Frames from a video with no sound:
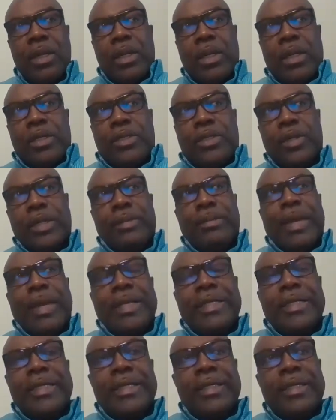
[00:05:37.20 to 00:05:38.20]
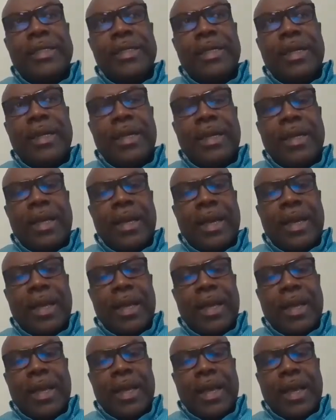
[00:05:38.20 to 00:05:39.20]
So imagine
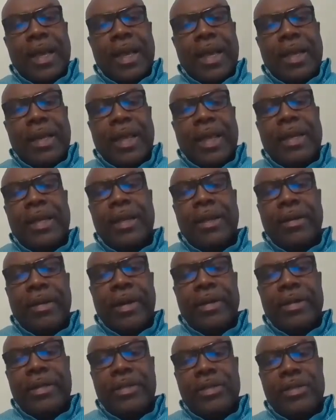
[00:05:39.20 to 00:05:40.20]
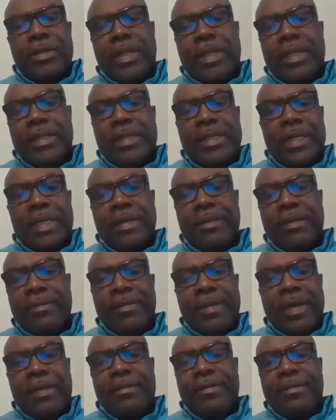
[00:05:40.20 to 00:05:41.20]
an undergraduate student taking
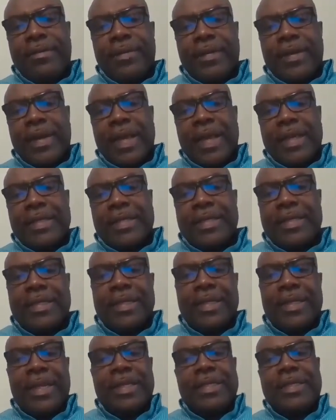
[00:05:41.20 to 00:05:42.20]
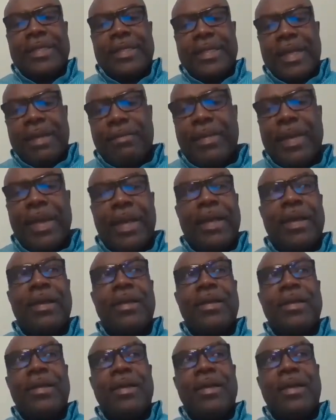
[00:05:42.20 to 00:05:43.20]
5 classes in a
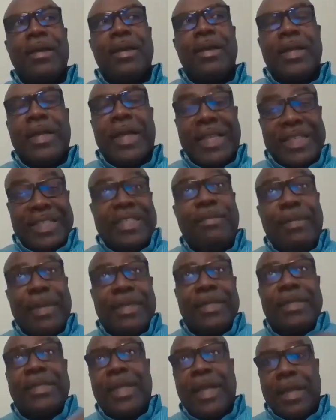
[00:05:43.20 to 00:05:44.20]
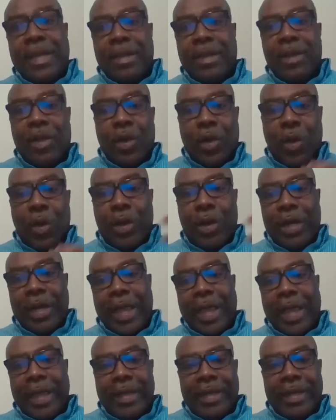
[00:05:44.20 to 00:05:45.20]
semester
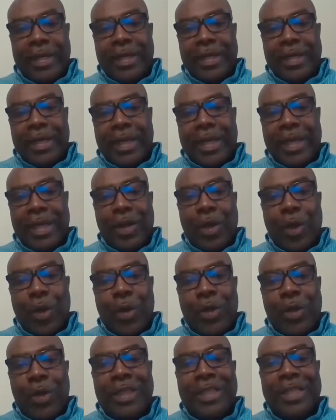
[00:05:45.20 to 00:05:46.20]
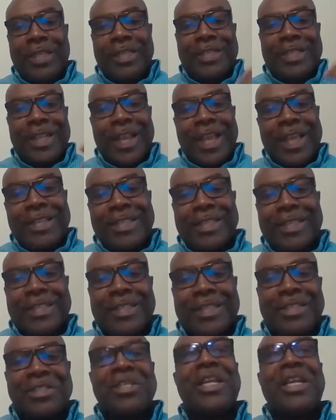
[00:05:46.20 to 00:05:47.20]
online, and all these classes
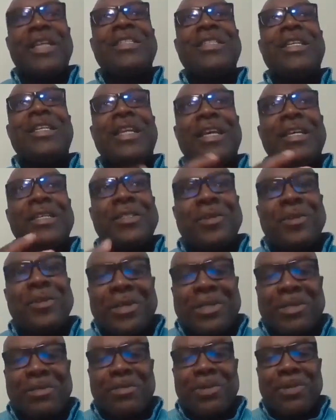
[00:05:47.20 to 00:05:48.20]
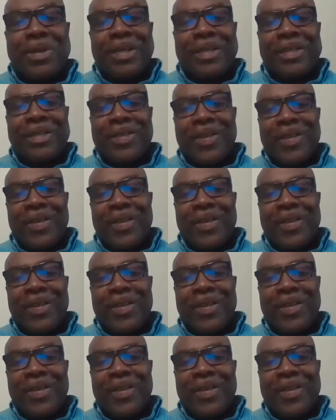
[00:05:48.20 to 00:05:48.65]
structured as correspondence